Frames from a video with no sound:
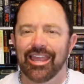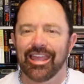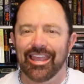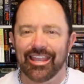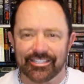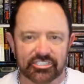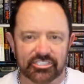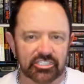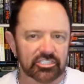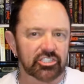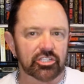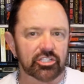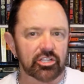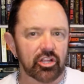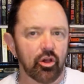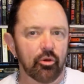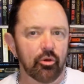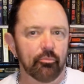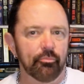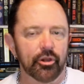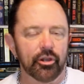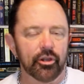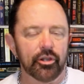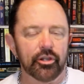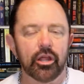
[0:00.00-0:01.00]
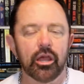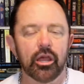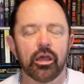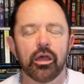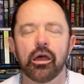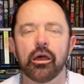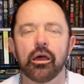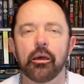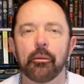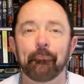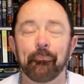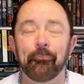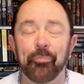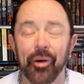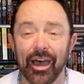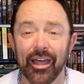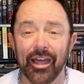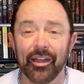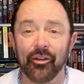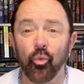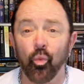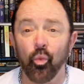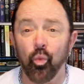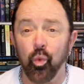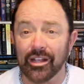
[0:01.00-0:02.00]
It's a slow burn. But
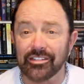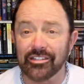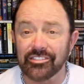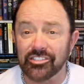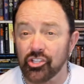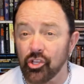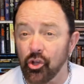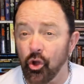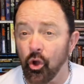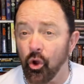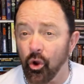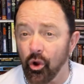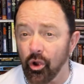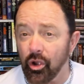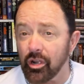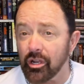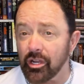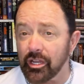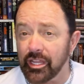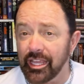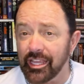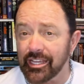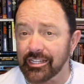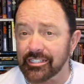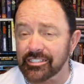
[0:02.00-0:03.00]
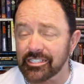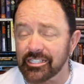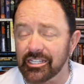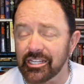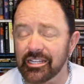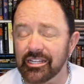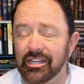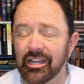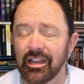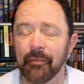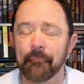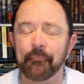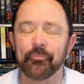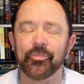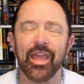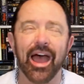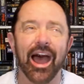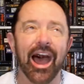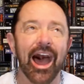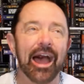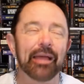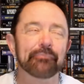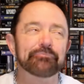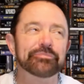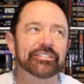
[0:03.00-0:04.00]
once the horror kicks in,
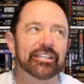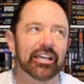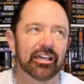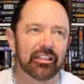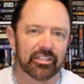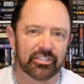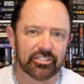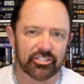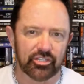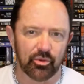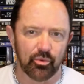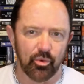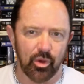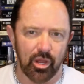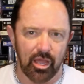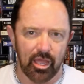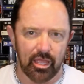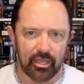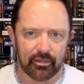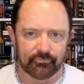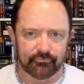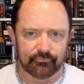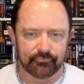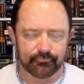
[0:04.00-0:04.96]
I'm telling you what.